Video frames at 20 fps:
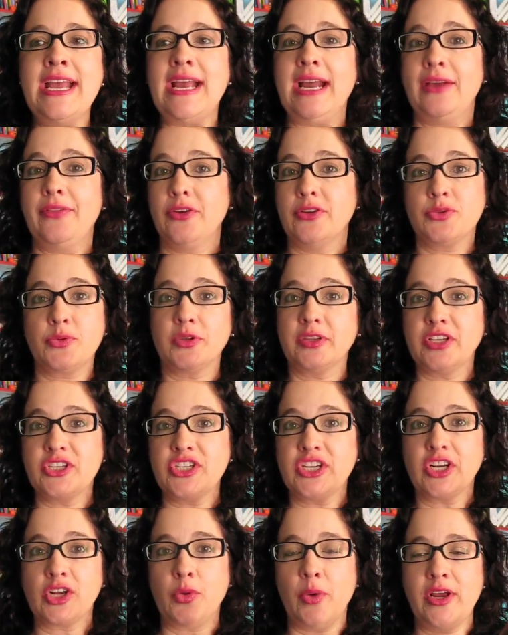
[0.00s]
And those were
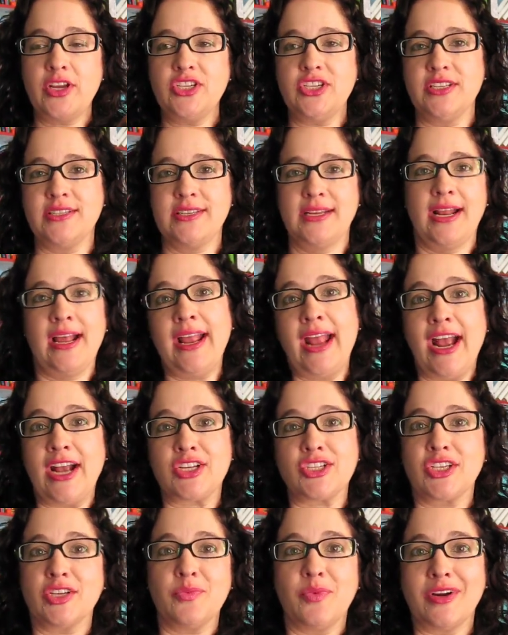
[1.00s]
legit questions and I
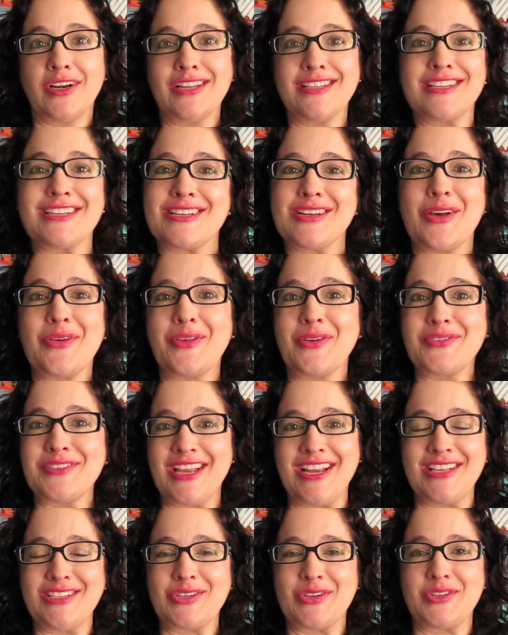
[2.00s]
actually wanted to know those
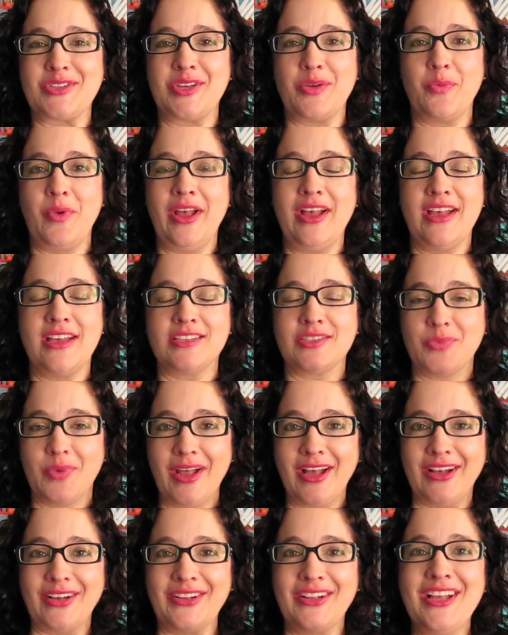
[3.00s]
answers as
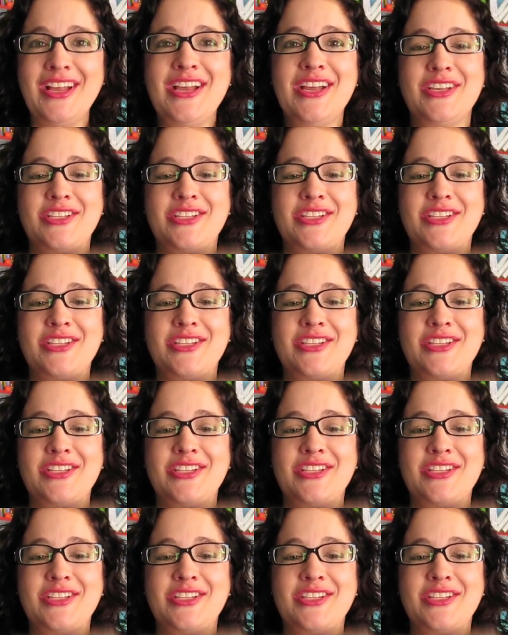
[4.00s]
well.